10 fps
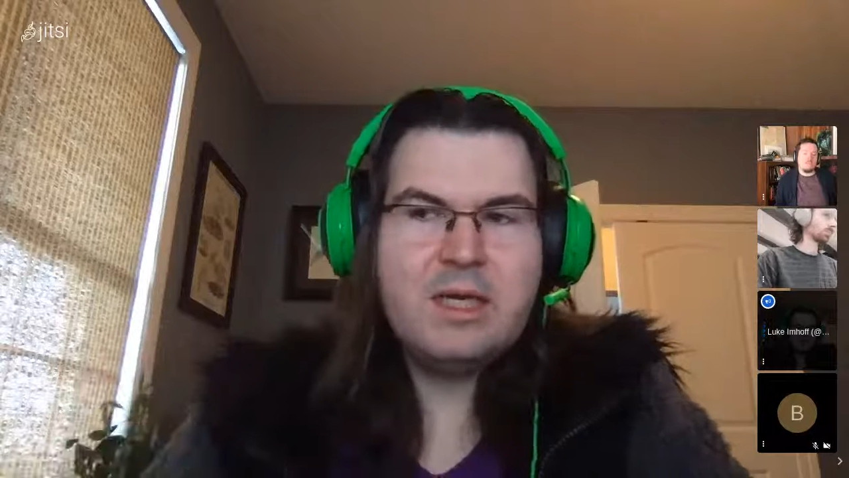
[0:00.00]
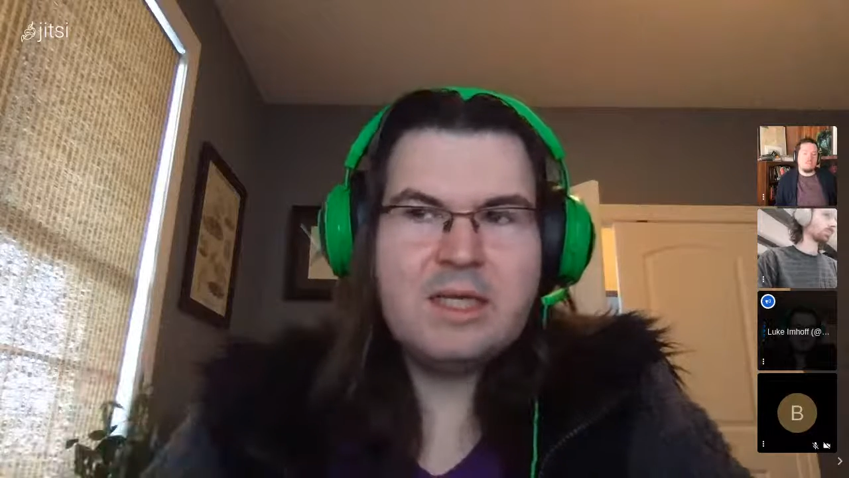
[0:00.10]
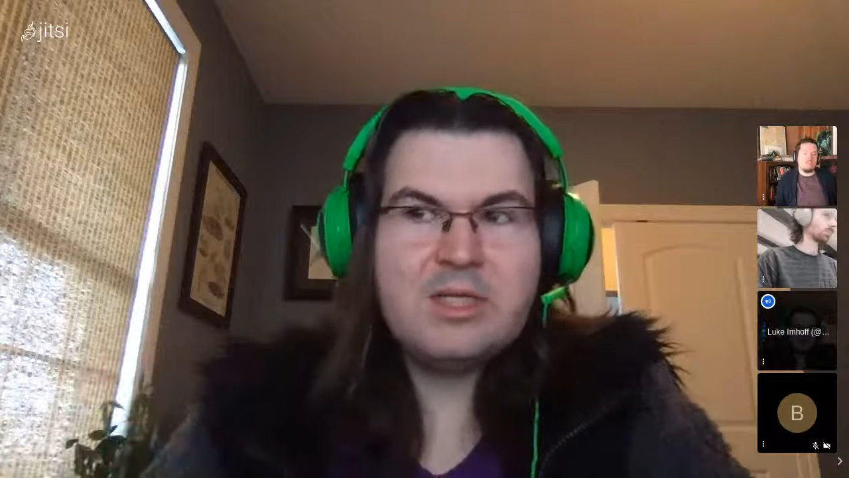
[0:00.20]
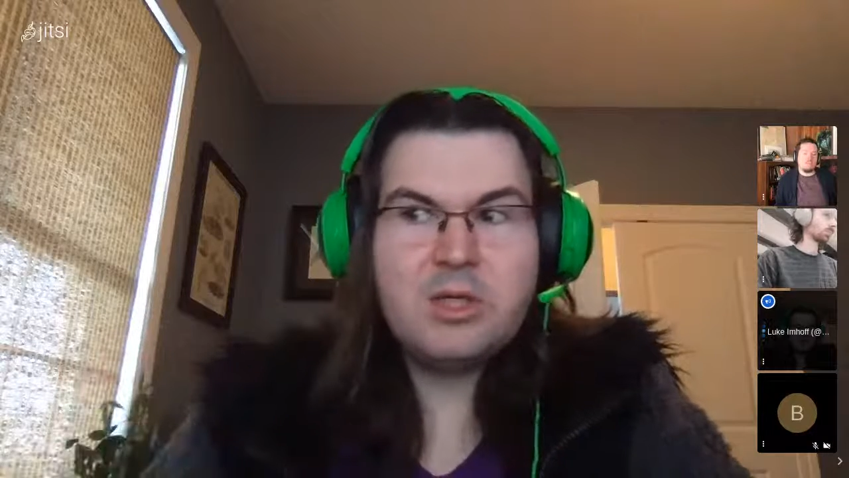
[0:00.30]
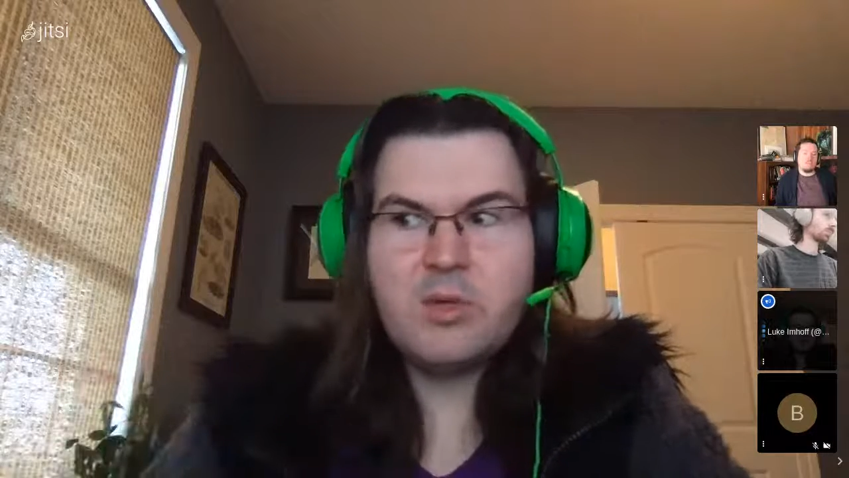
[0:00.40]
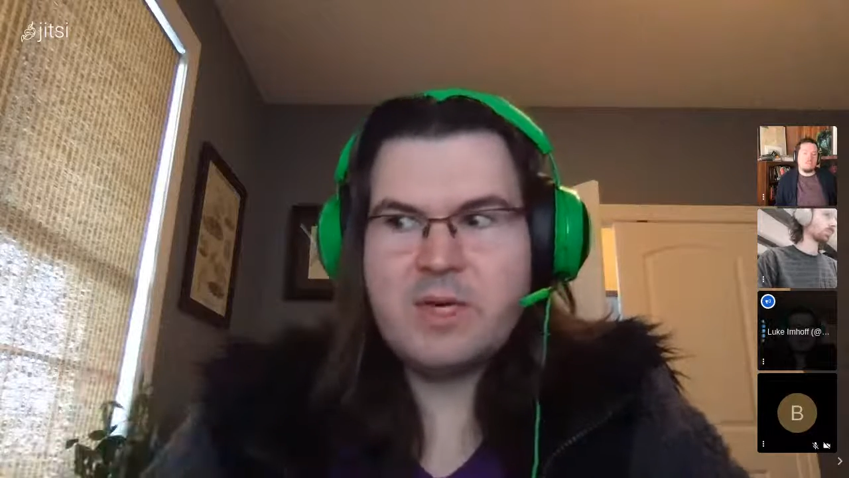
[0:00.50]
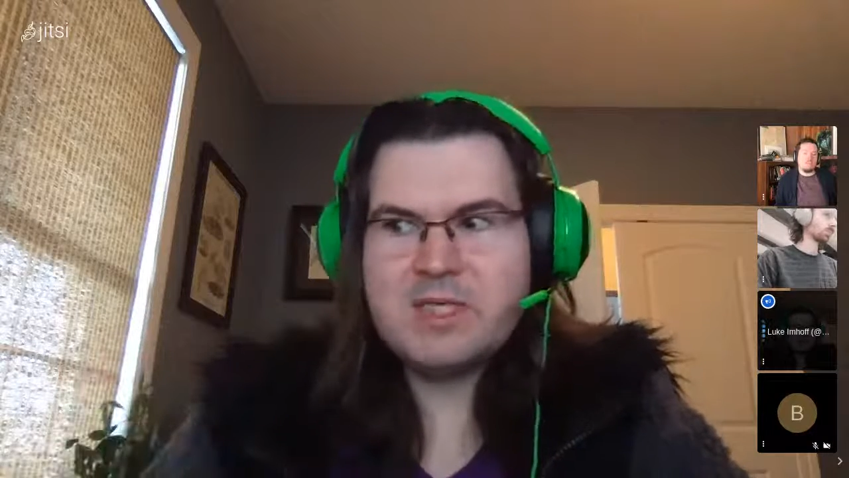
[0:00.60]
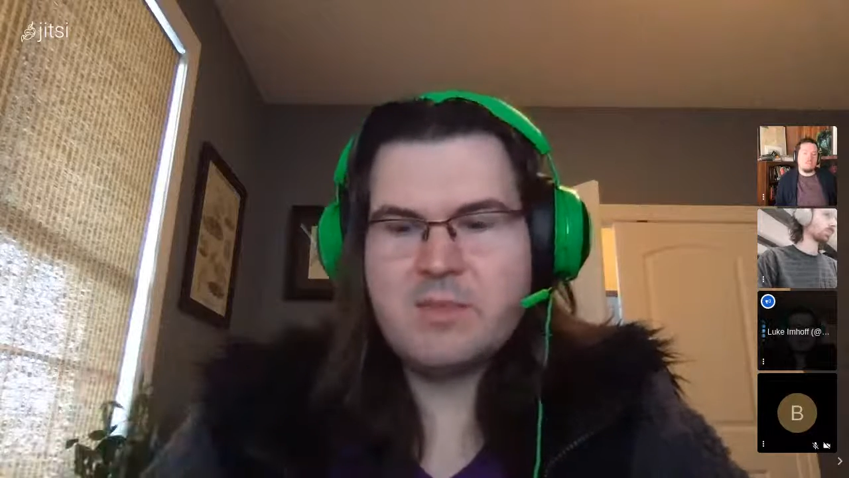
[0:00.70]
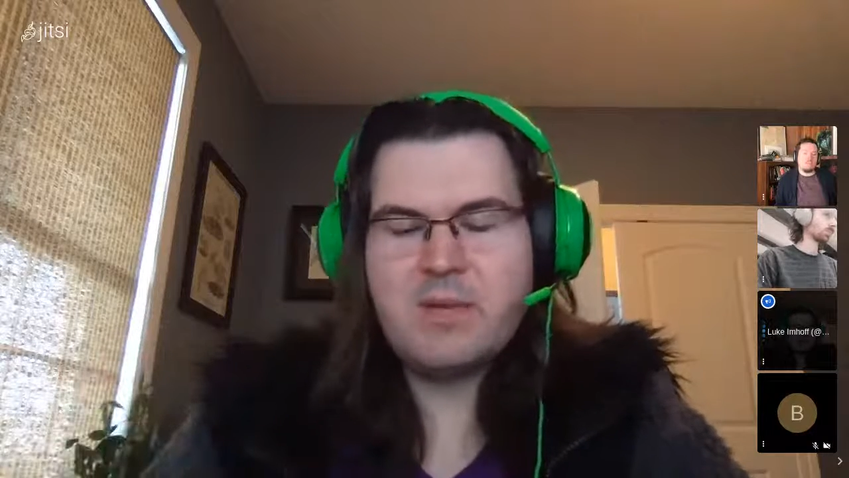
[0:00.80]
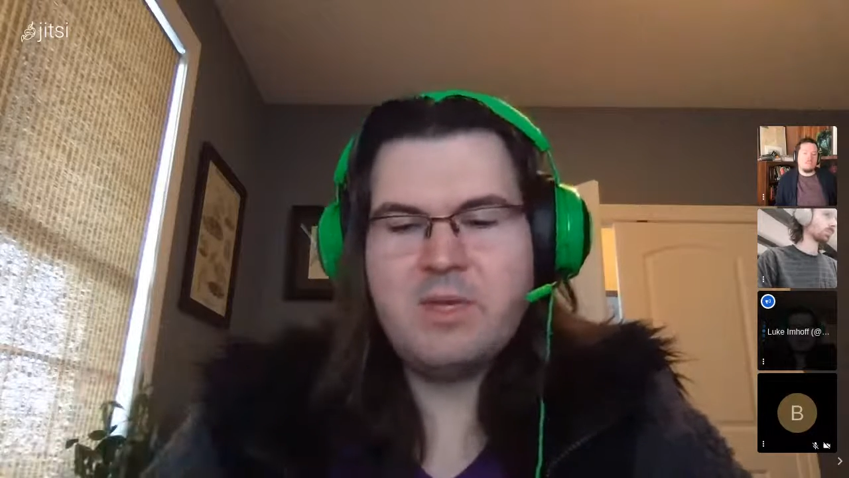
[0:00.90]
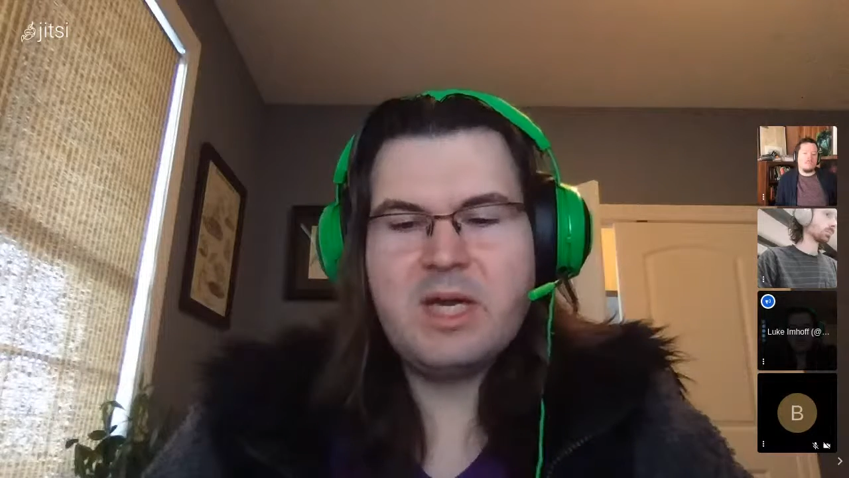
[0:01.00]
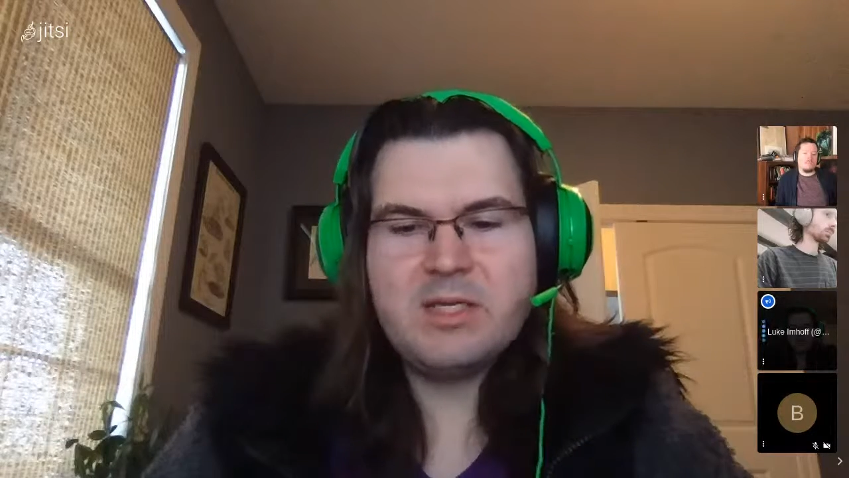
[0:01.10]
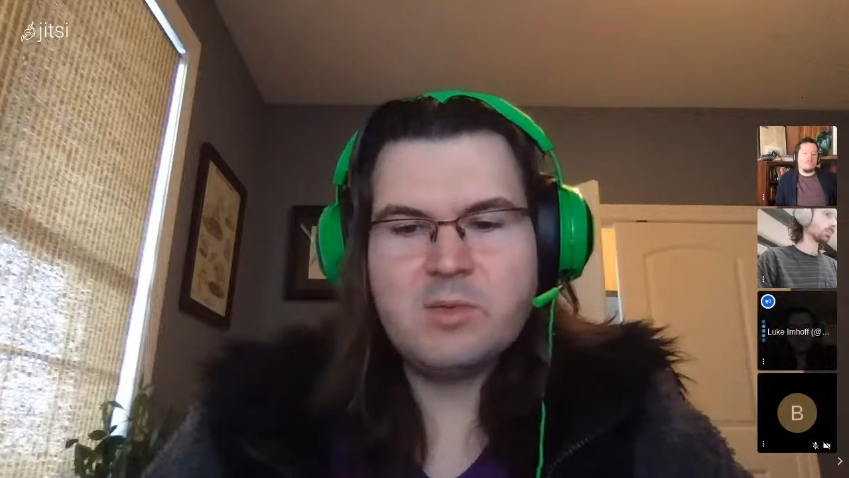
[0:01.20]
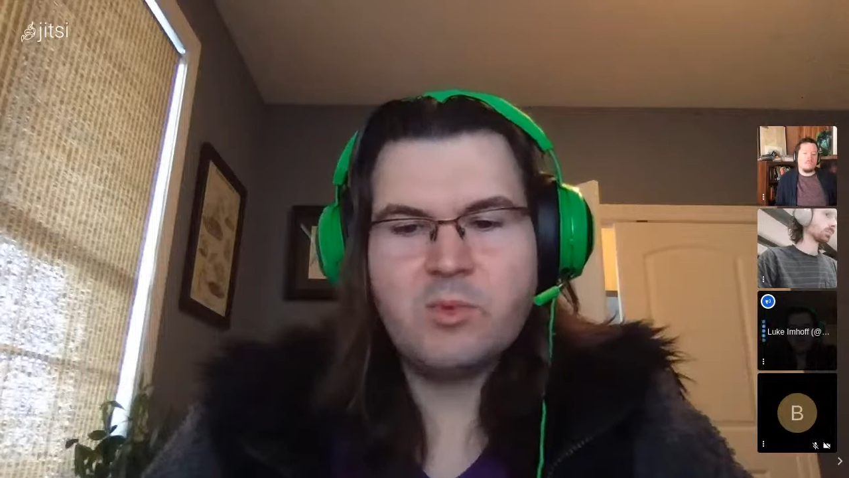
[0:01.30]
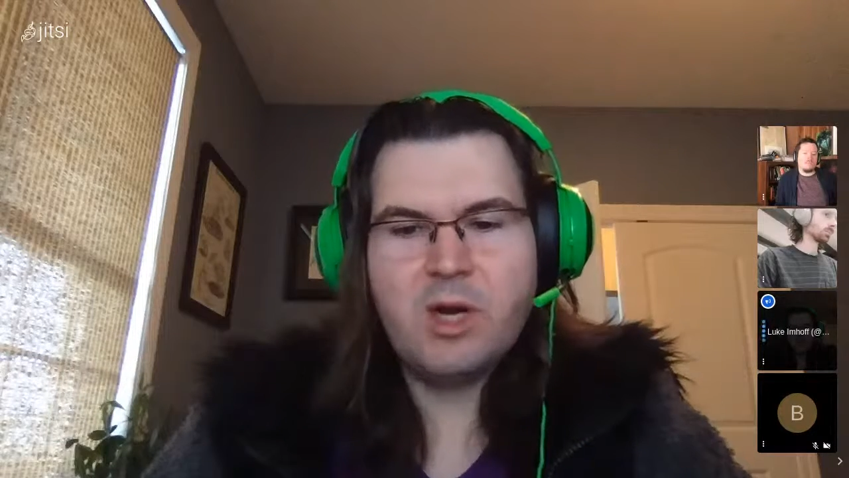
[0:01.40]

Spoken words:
they took away some APIs from